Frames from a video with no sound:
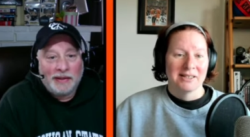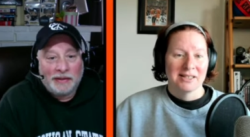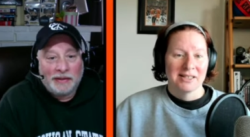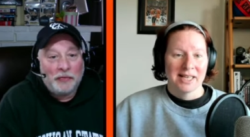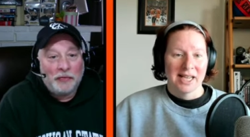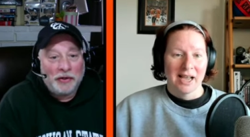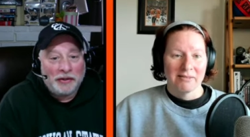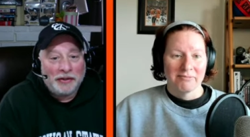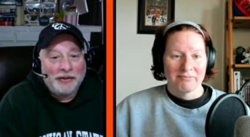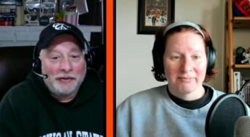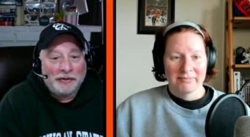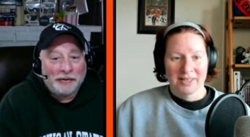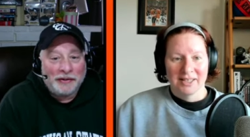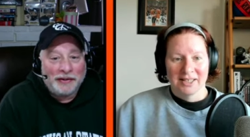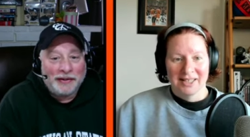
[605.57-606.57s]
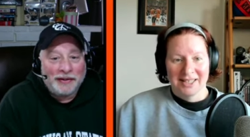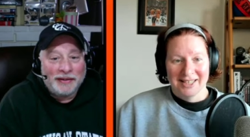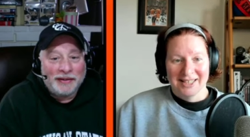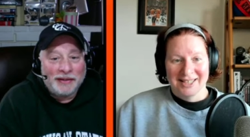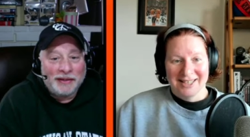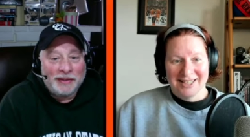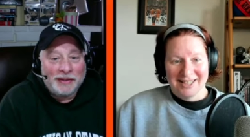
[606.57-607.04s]
Speaker 1: It's really early in the
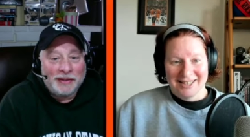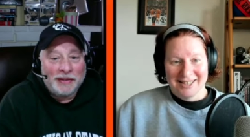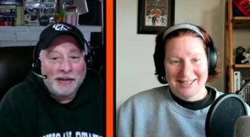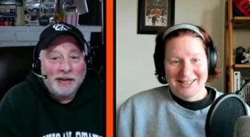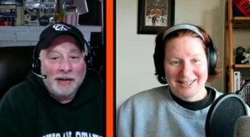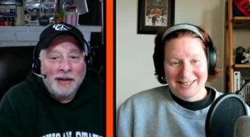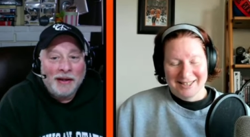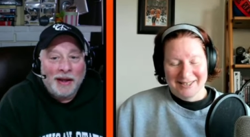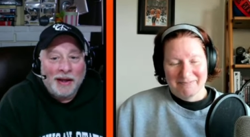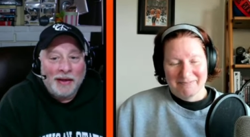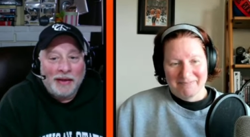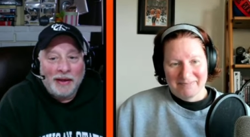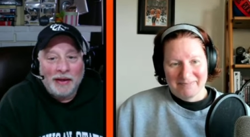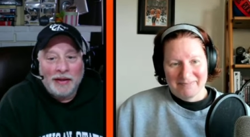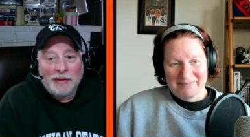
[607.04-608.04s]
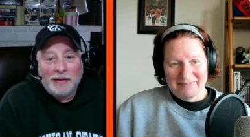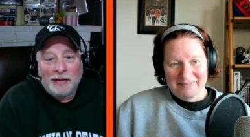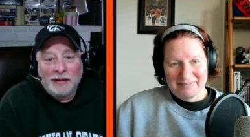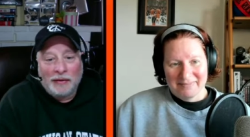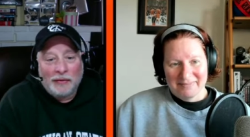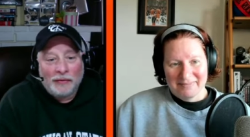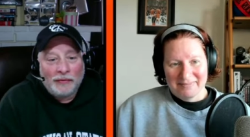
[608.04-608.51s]
season, and then you
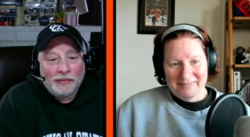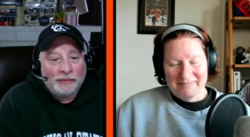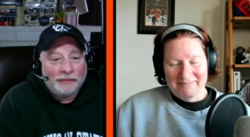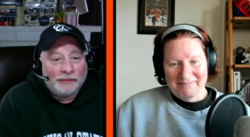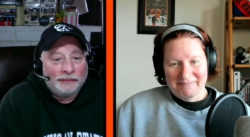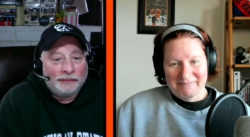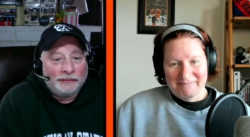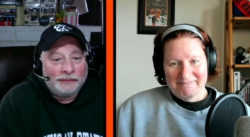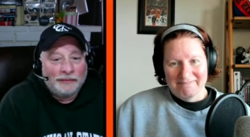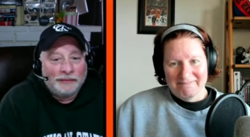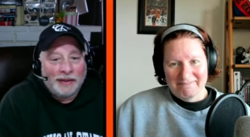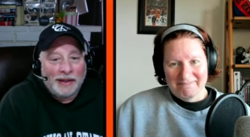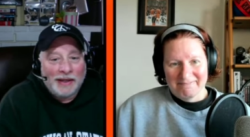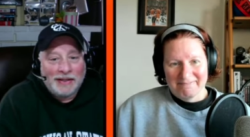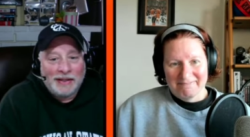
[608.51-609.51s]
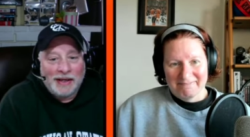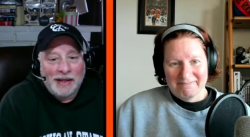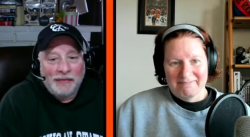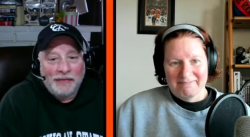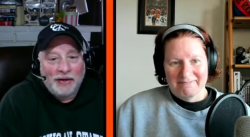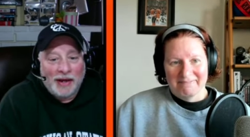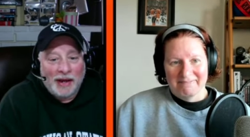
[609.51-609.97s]
know is he
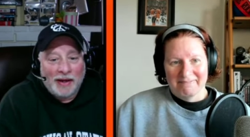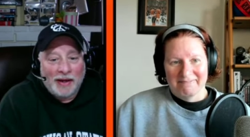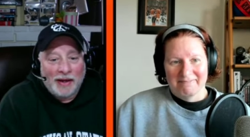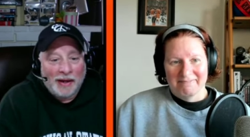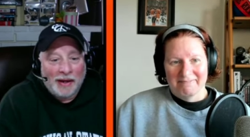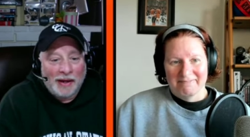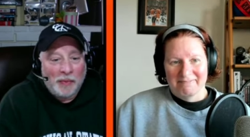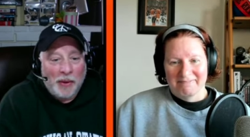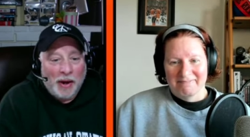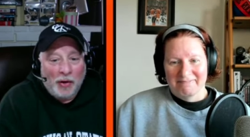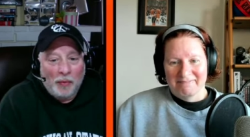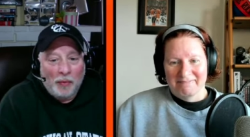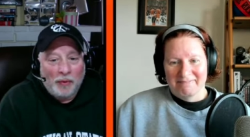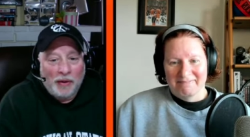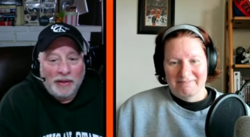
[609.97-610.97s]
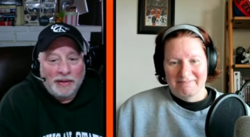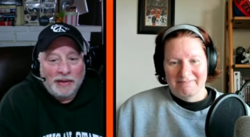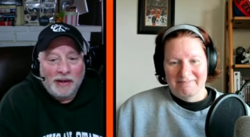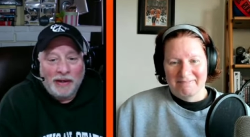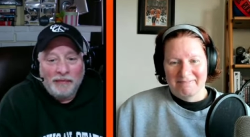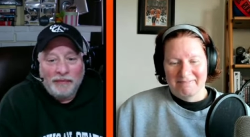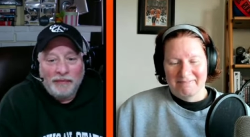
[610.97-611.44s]
even getting any power play
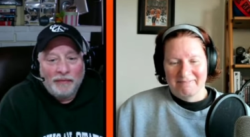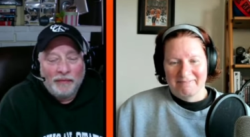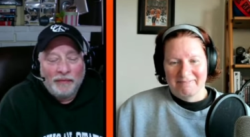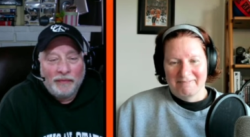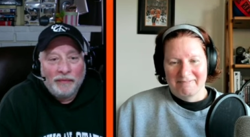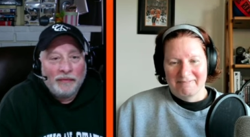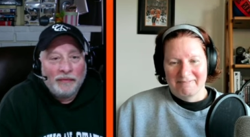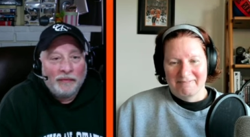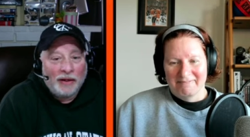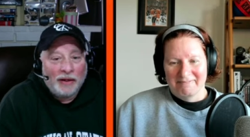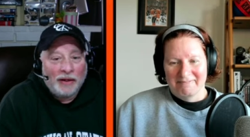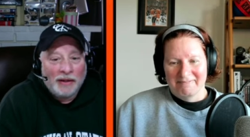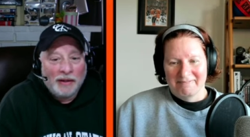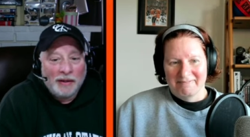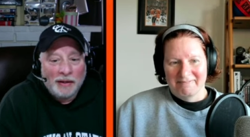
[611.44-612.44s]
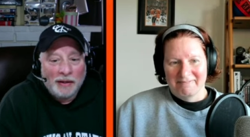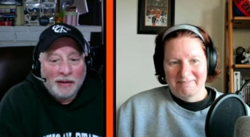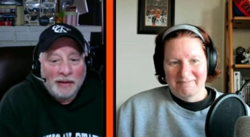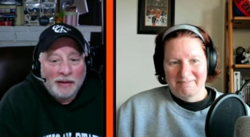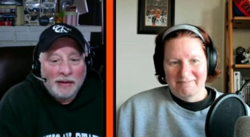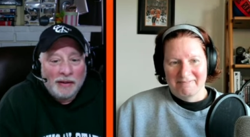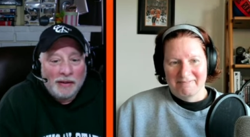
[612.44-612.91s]
time? Like,
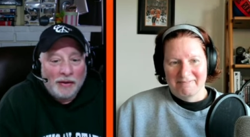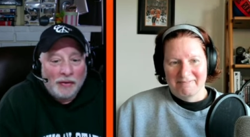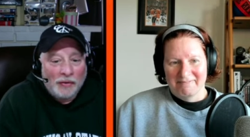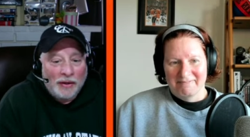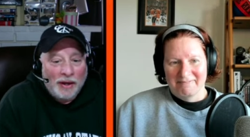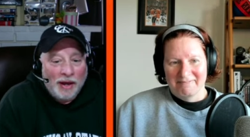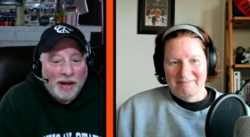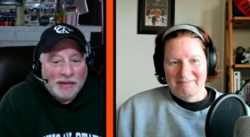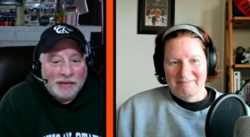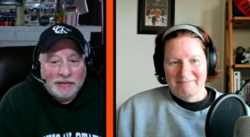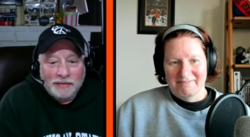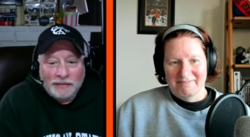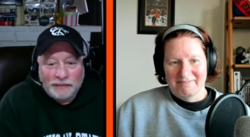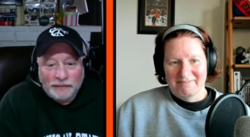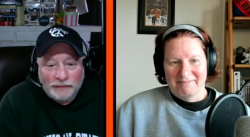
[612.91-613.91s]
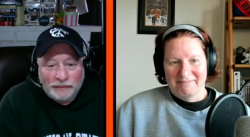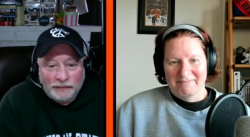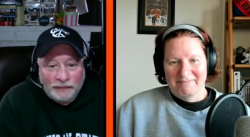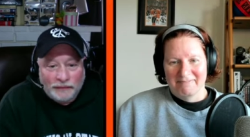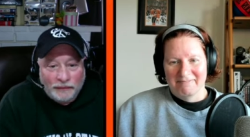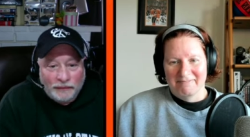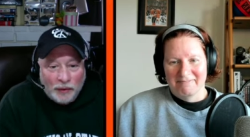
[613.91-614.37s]
you know, he has
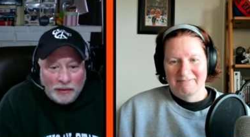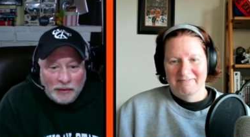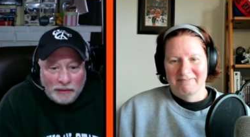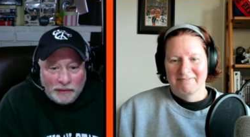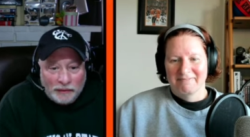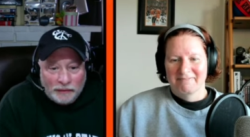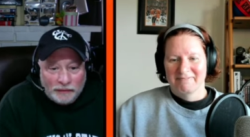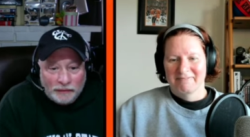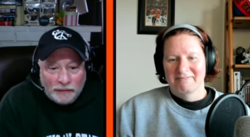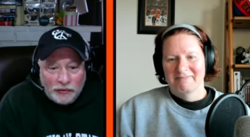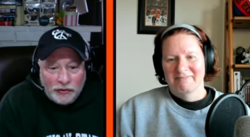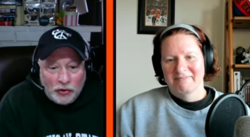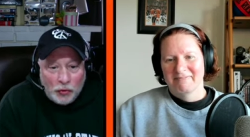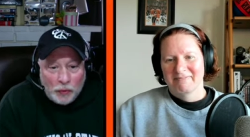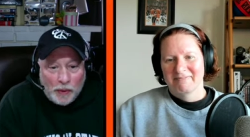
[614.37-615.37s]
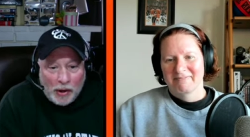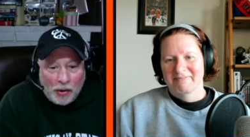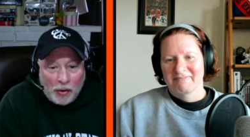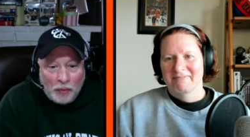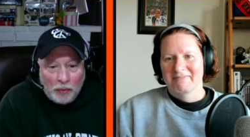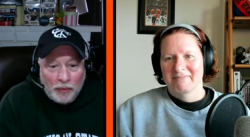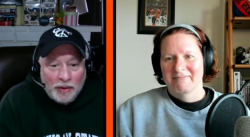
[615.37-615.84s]
what two
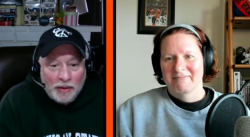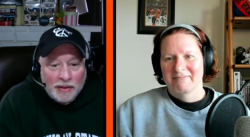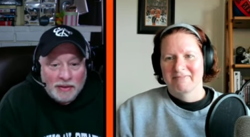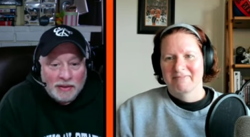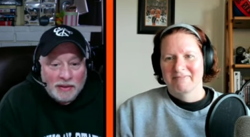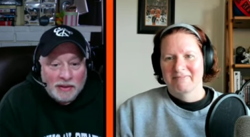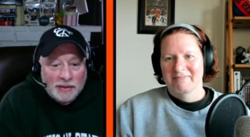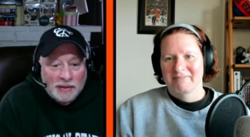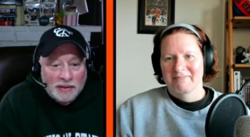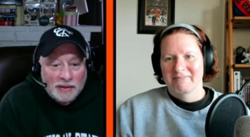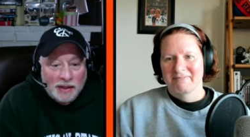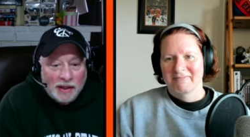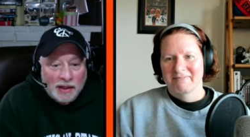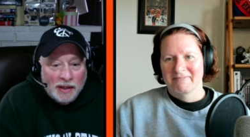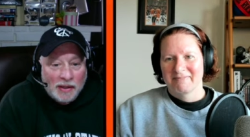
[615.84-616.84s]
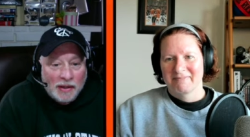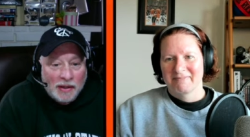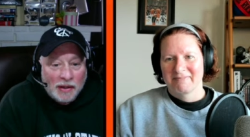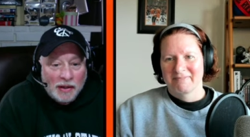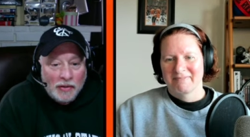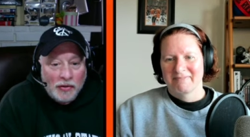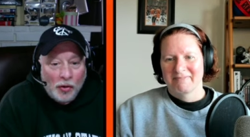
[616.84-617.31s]
power play assists and
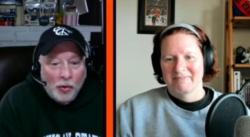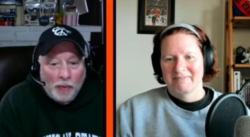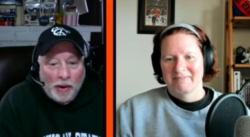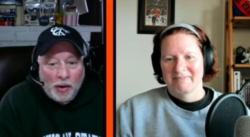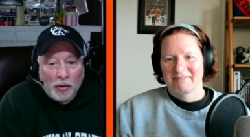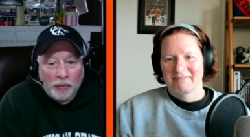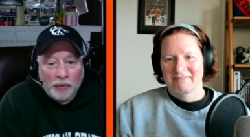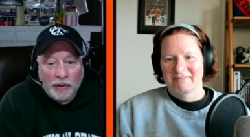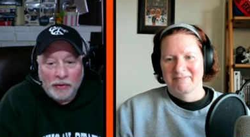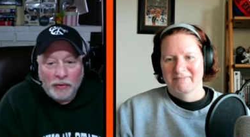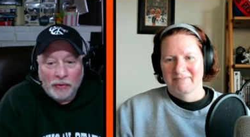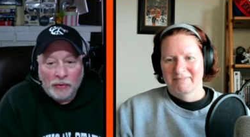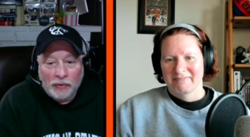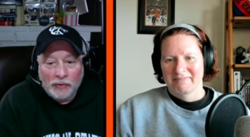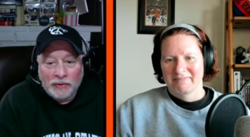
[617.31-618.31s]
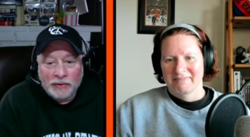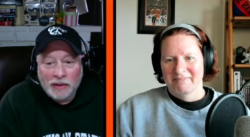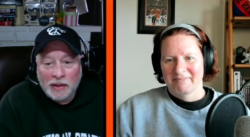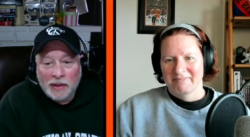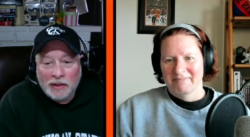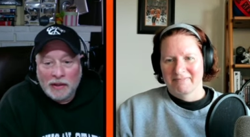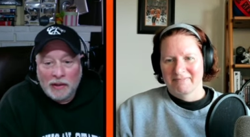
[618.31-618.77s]
no power play goals.
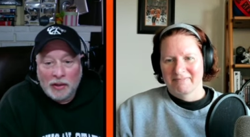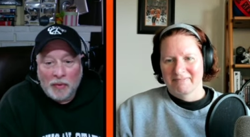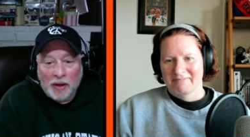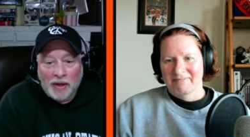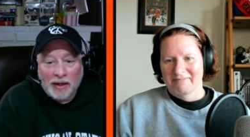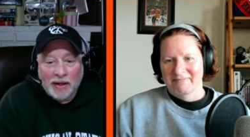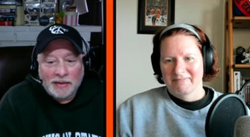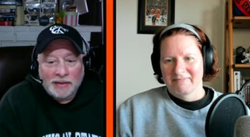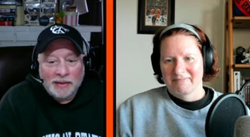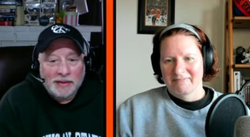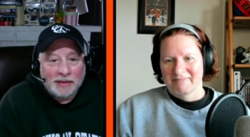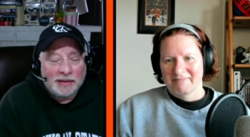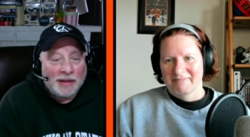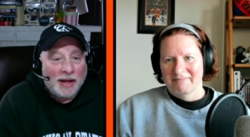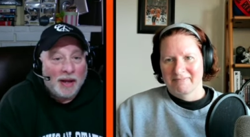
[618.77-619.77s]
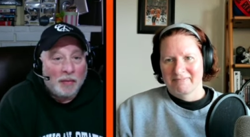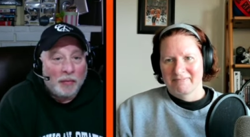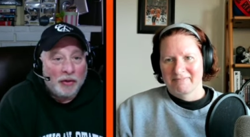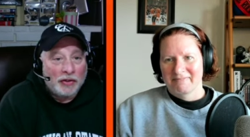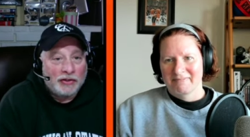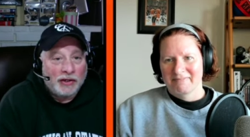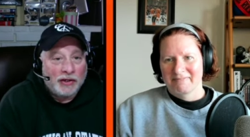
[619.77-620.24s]
You know, my guess is it's not
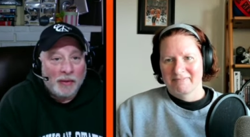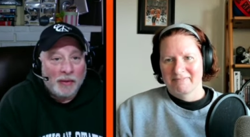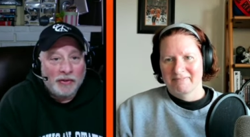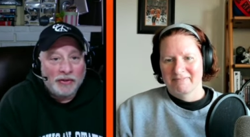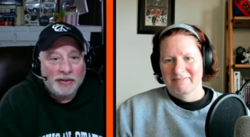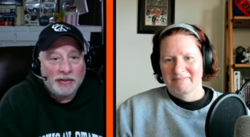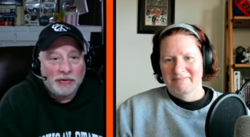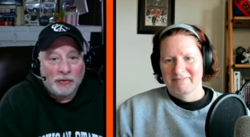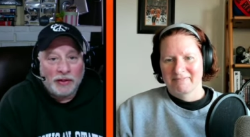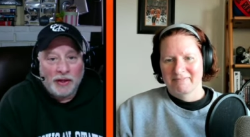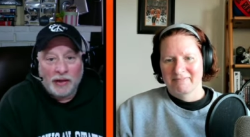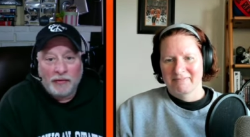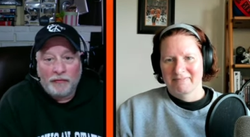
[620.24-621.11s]
much time because he's only getting